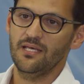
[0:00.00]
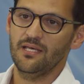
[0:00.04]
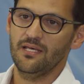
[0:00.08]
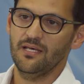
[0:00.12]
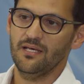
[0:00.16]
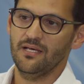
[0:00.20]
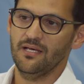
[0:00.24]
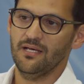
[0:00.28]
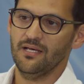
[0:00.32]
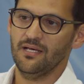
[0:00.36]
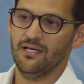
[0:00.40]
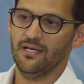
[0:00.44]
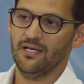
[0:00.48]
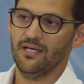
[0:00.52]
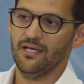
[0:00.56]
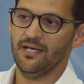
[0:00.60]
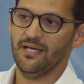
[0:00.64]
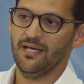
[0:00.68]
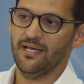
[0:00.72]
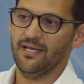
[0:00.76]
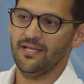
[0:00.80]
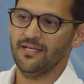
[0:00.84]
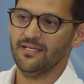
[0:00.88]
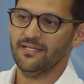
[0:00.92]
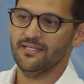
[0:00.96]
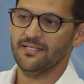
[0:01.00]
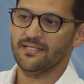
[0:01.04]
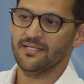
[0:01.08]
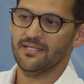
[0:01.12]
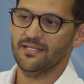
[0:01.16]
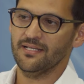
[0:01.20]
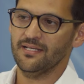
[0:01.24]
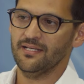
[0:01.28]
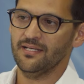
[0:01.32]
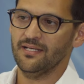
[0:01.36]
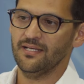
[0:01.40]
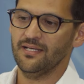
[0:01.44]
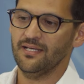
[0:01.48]
And
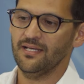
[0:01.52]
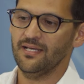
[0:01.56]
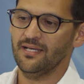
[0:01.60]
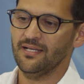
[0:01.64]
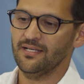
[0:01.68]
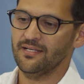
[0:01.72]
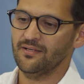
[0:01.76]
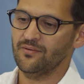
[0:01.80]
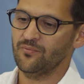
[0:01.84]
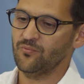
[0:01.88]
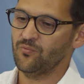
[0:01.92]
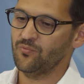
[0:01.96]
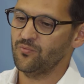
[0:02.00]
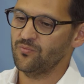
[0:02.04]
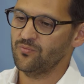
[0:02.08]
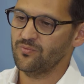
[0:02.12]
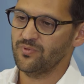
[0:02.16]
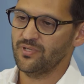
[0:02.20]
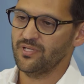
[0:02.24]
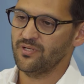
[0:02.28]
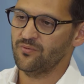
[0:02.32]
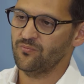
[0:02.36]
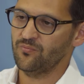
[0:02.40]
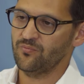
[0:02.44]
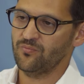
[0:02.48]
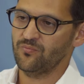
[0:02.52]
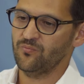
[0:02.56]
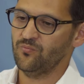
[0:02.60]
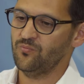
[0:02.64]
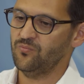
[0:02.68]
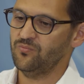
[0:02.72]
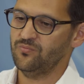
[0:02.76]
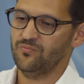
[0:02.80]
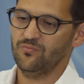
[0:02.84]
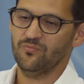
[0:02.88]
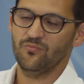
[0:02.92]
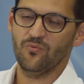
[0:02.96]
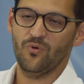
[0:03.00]
it
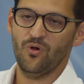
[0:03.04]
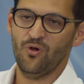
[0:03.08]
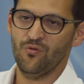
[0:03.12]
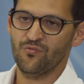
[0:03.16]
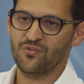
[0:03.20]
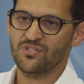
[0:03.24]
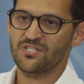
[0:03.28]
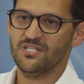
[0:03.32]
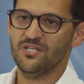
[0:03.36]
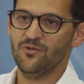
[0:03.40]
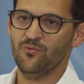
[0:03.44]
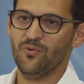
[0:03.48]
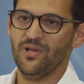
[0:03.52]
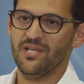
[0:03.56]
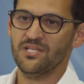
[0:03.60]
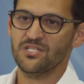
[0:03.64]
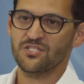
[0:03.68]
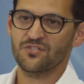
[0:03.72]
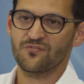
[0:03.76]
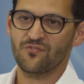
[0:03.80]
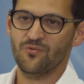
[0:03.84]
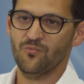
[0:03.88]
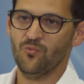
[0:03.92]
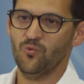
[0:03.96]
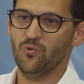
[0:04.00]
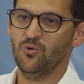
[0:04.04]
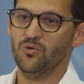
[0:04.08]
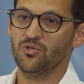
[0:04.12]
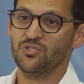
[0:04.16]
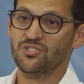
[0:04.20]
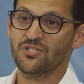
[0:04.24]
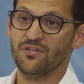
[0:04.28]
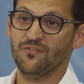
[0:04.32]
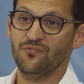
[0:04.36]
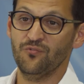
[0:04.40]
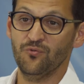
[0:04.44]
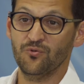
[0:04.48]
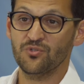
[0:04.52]
obviously ranges from
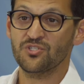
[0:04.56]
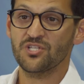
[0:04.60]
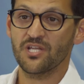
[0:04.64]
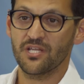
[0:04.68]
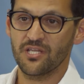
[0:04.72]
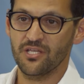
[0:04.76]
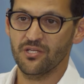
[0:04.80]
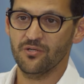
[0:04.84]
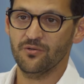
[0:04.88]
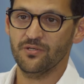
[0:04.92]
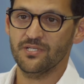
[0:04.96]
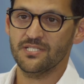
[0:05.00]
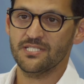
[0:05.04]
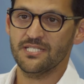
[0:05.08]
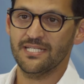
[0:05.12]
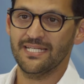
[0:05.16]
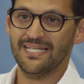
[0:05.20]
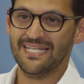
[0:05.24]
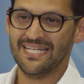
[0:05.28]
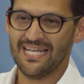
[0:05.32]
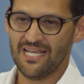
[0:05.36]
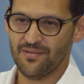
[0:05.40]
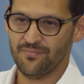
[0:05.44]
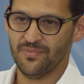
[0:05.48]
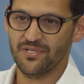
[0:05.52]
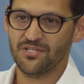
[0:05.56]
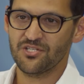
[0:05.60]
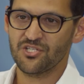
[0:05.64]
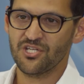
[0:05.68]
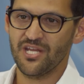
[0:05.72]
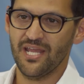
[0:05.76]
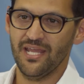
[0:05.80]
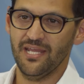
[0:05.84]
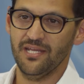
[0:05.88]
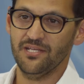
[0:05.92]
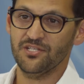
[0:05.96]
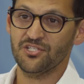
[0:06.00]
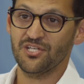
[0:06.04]
water, food security, climate
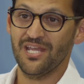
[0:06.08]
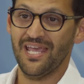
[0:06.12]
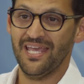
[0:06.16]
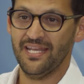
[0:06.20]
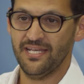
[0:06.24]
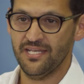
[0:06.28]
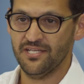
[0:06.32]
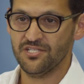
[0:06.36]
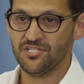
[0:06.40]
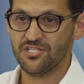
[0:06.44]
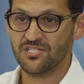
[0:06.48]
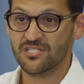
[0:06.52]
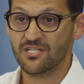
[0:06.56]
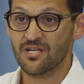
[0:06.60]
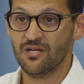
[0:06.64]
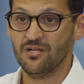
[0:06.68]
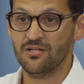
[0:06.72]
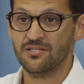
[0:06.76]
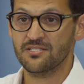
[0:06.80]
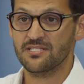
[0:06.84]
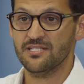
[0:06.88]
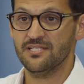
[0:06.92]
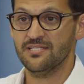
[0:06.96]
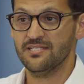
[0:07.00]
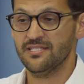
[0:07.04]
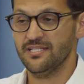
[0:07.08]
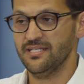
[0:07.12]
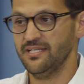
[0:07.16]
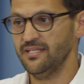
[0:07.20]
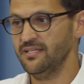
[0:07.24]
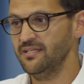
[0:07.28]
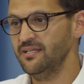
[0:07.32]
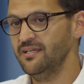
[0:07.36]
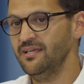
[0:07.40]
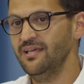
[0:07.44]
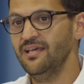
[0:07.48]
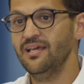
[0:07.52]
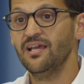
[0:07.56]
change, energy scarcity,
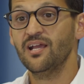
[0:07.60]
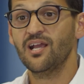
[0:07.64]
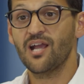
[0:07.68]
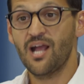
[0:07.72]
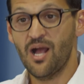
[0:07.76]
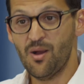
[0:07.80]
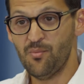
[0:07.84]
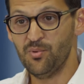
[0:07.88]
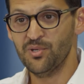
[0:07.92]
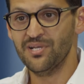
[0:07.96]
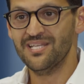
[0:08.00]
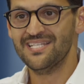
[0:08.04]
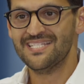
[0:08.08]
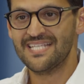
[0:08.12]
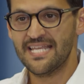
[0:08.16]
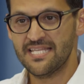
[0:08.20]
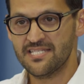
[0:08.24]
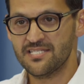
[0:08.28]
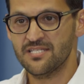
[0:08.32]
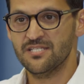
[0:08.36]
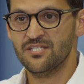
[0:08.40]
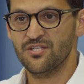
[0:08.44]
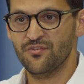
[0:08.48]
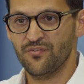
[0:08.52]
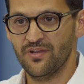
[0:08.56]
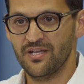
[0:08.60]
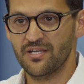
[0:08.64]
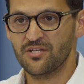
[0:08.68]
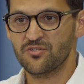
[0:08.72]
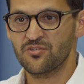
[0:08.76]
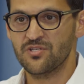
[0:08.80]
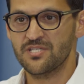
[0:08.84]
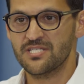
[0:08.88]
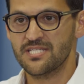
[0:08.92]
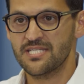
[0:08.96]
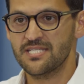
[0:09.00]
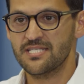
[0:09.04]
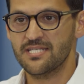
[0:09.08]
carbon intensity of
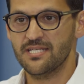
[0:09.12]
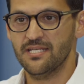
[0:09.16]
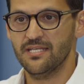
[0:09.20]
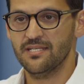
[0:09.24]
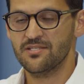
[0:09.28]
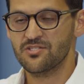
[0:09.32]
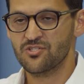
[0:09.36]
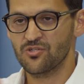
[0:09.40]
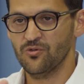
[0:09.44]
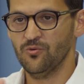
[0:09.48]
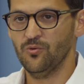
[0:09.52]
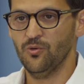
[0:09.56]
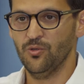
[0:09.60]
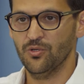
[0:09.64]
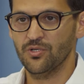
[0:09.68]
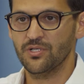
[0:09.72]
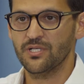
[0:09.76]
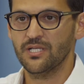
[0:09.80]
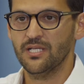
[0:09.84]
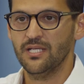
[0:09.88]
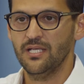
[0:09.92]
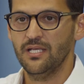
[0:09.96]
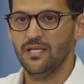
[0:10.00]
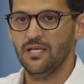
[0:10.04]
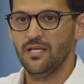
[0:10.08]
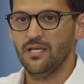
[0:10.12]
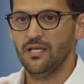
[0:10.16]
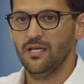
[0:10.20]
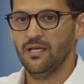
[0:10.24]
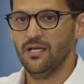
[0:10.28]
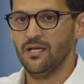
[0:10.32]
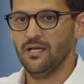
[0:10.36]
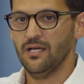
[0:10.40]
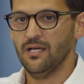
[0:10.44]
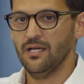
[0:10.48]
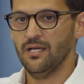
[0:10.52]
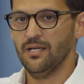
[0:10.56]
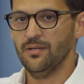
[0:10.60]
electricity, and so
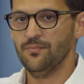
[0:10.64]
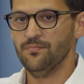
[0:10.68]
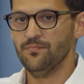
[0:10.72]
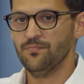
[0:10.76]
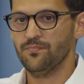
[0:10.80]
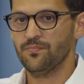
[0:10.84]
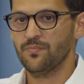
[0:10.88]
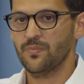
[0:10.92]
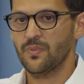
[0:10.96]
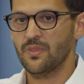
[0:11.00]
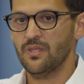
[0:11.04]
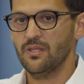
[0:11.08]
on.